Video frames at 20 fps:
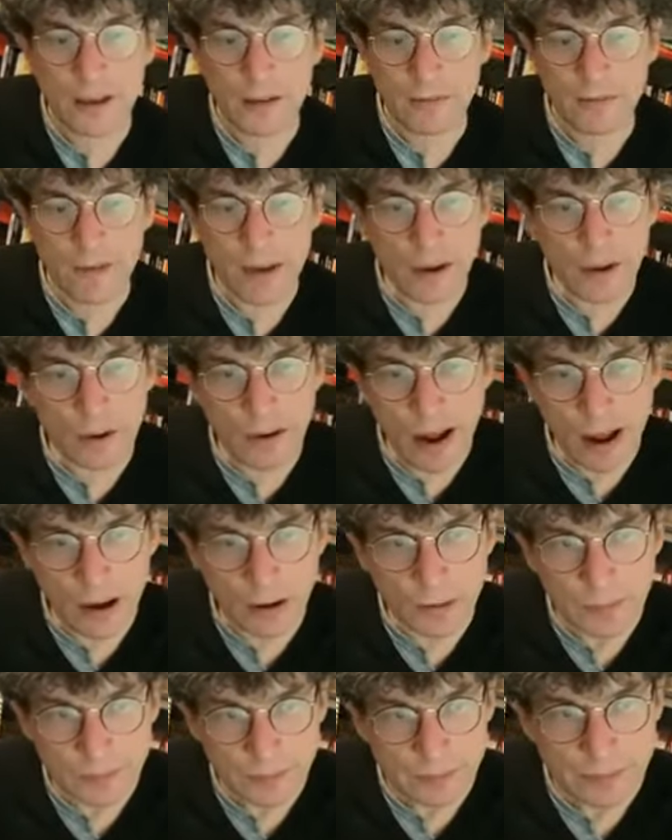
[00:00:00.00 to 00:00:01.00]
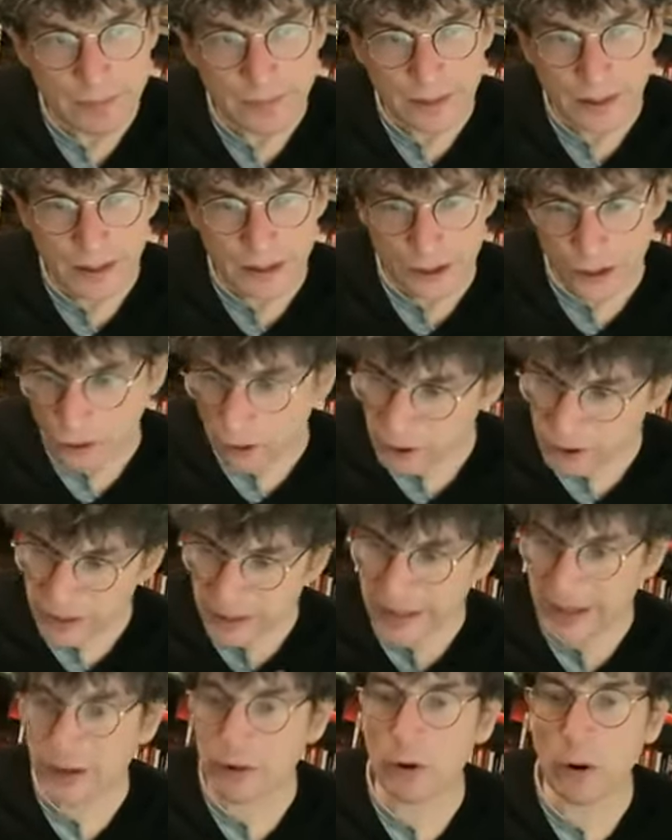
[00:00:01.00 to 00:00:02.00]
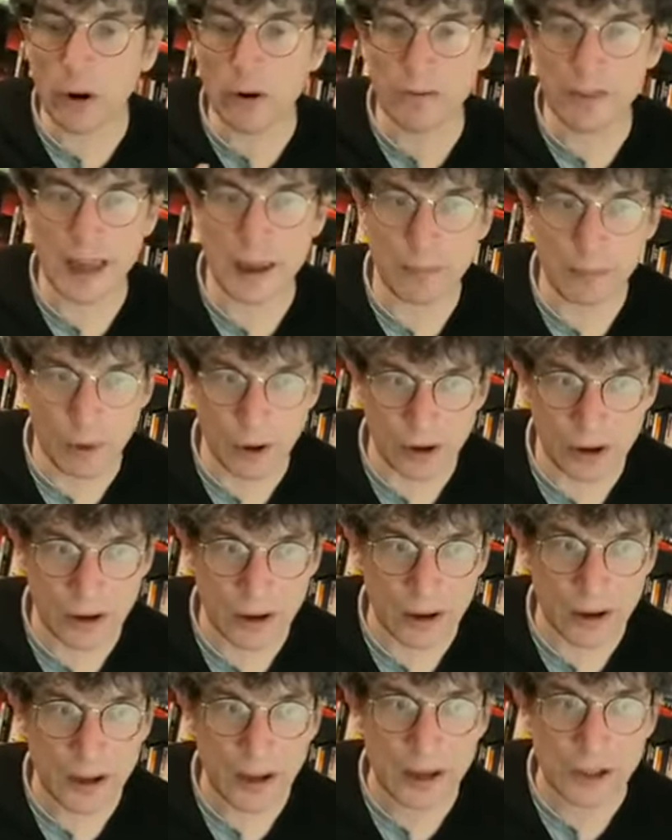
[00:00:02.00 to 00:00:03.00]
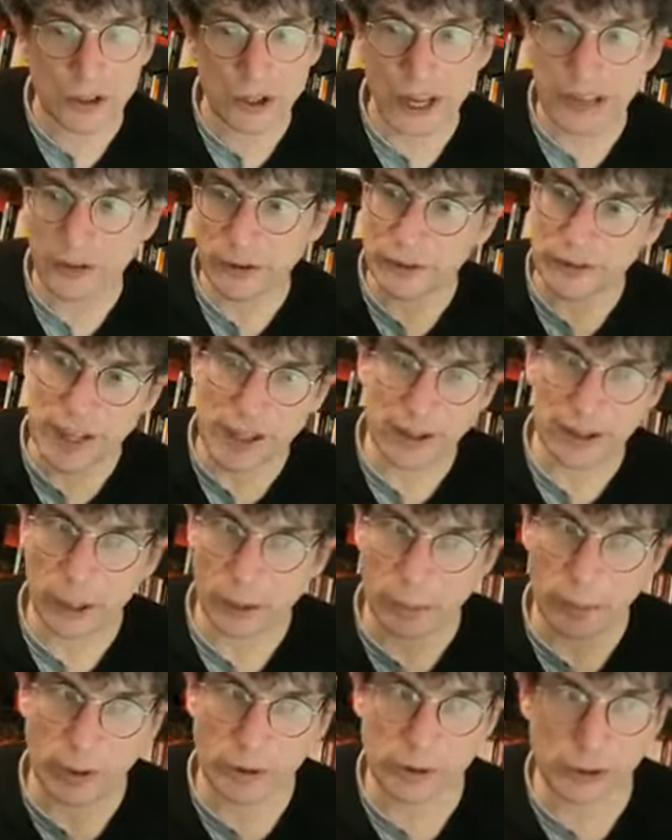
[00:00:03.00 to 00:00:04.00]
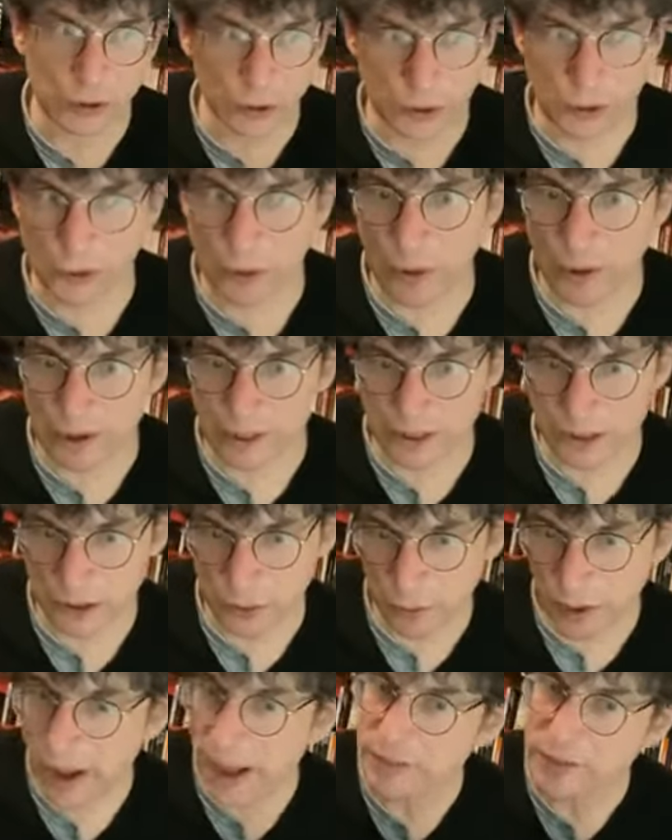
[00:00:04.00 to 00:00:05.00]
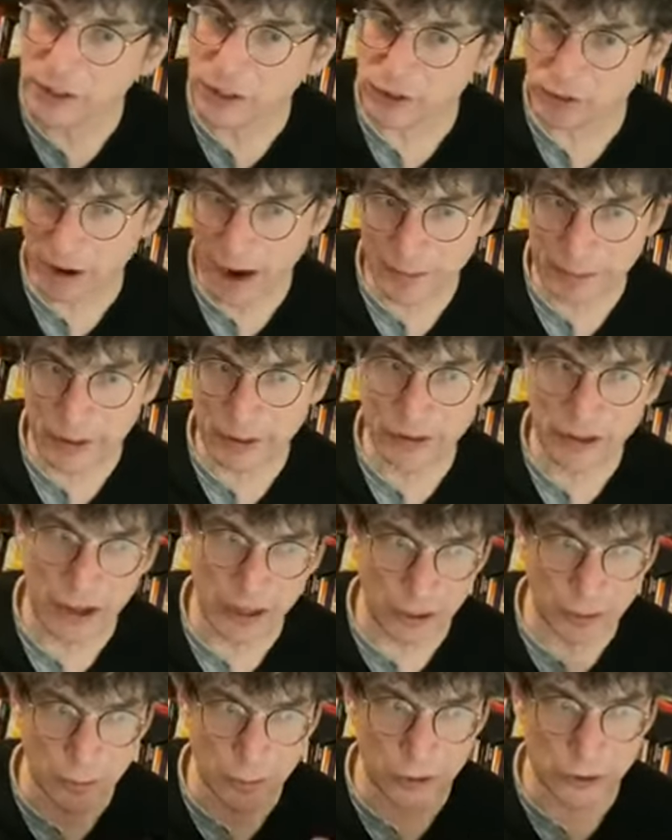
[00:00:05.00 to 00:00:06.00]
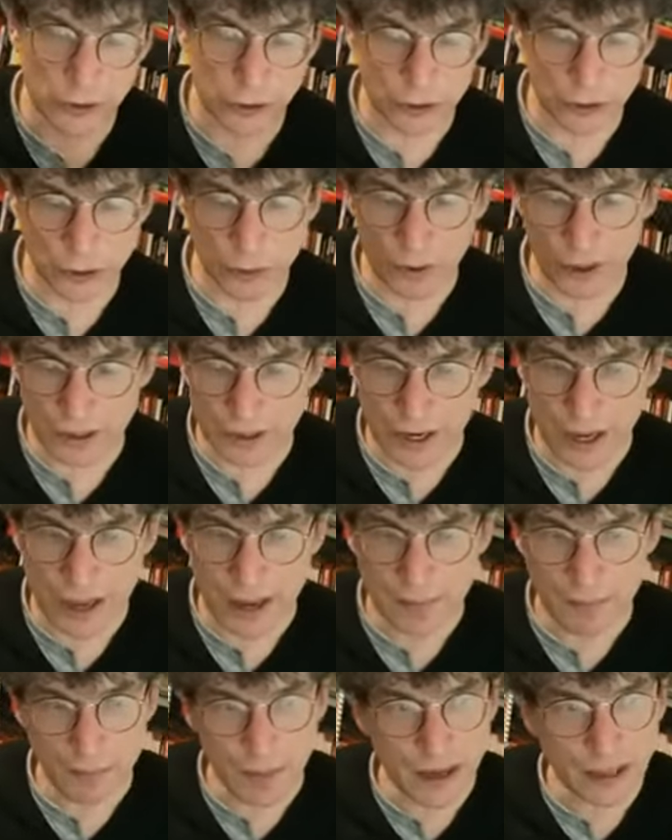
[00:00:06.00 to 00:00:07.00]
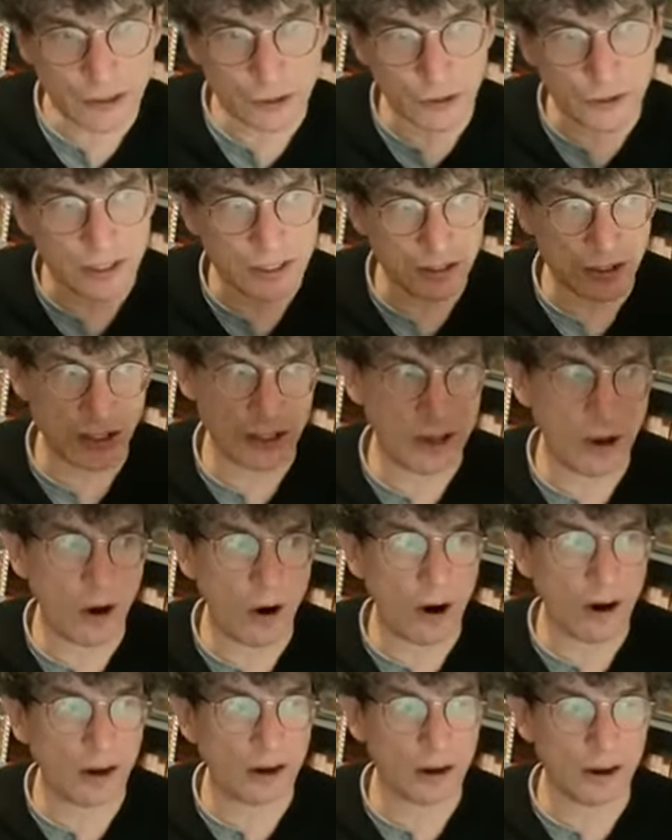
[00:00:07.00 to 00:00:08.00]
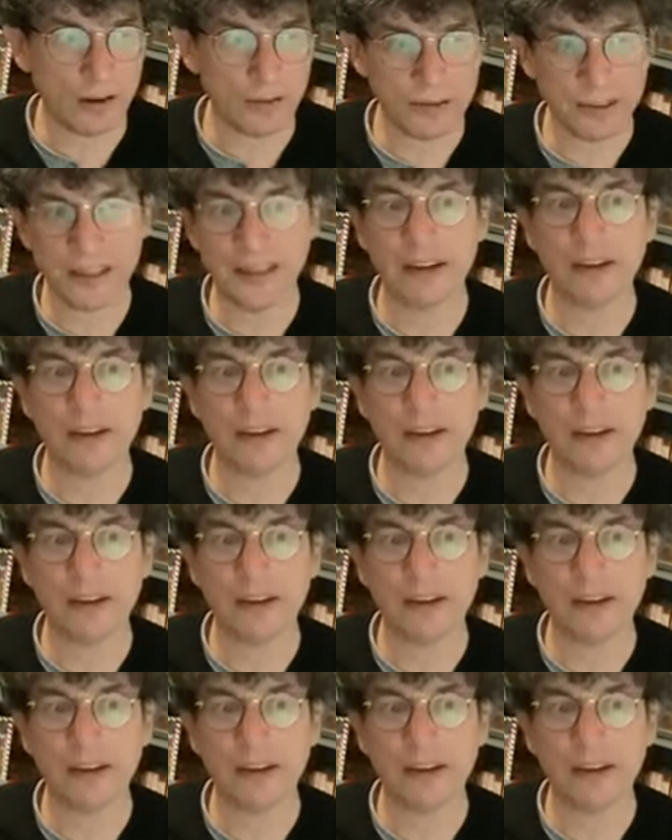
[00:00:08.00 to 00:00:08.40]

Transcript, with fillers: figure out you're the hero of that book. So, and you're telling your personal stories. The way I've described it, you're telling your personal stories. Make sure there's the arc of the